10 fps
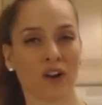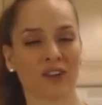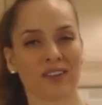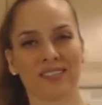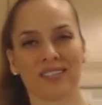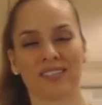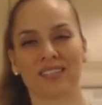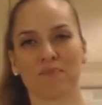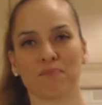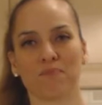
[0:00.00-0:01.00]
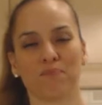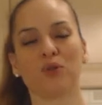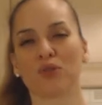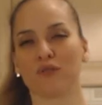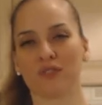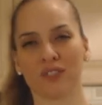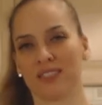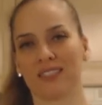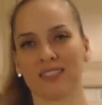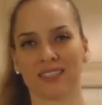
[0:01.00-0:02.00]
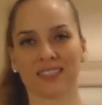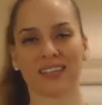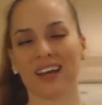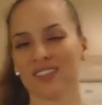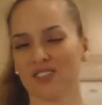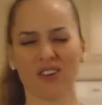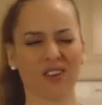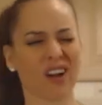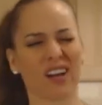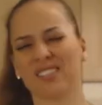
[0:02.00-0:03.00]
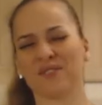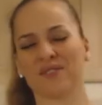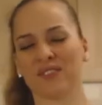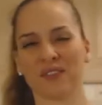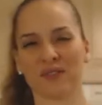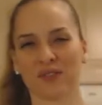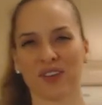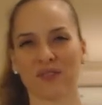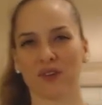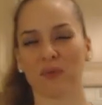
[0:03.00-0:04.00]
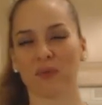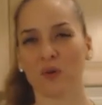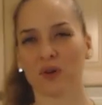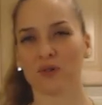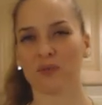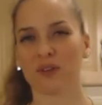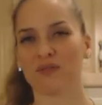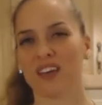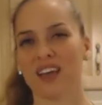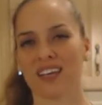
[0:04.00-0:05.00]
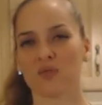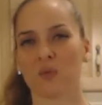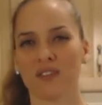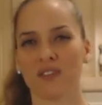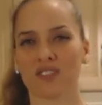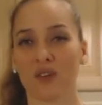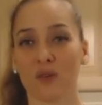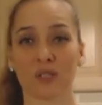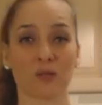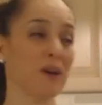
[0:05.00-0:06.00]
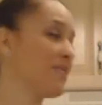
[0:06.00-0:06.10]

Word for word: water is beautifully seasoned. It has all kinds of flavor in it from the corned beef, as well as all those